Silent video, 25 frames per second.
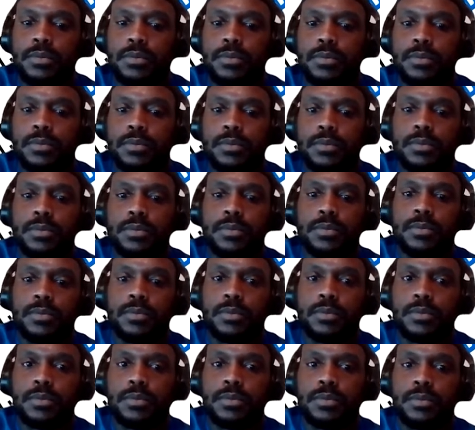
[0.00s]

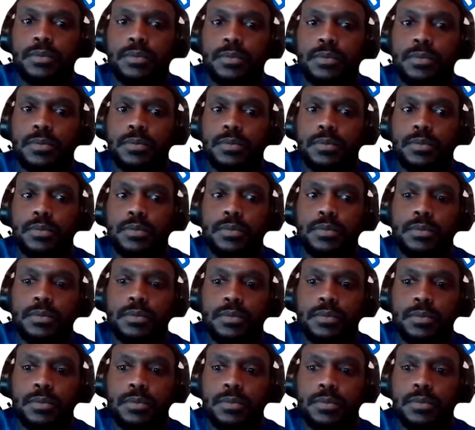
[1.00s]

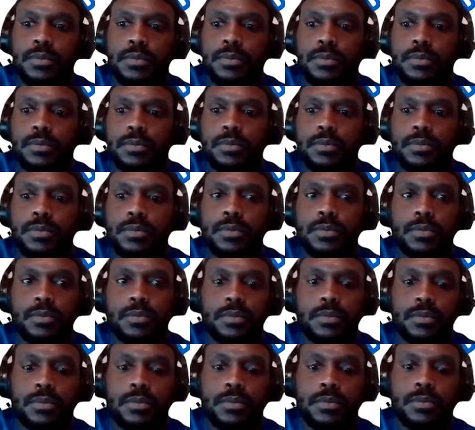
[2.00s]

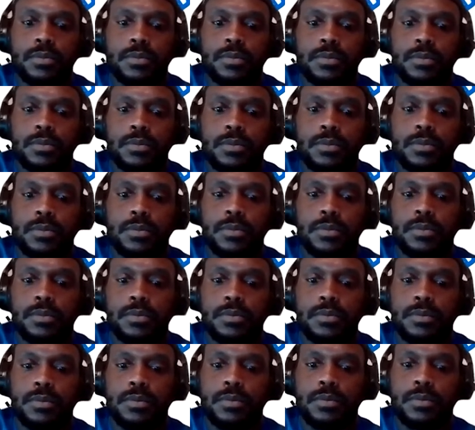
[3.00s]

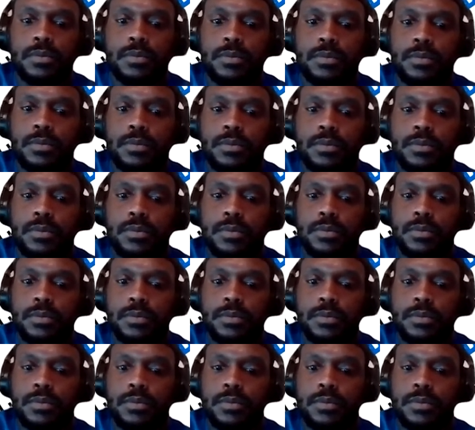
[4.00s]

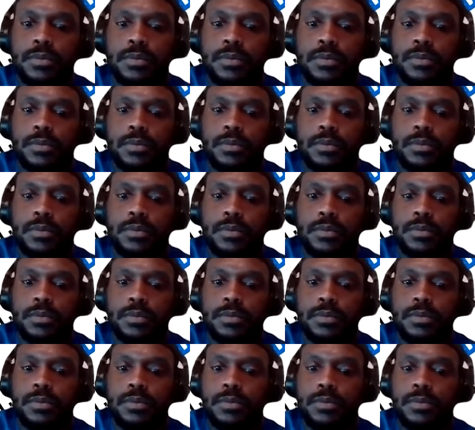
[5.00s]

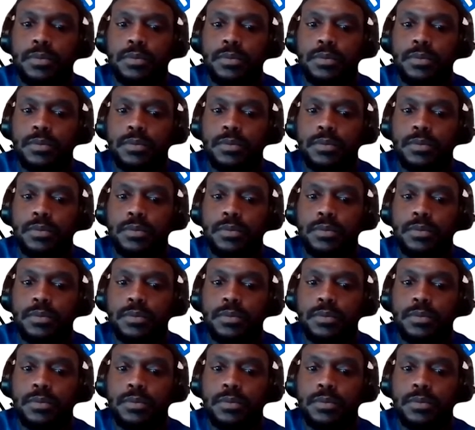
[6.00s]
(silent)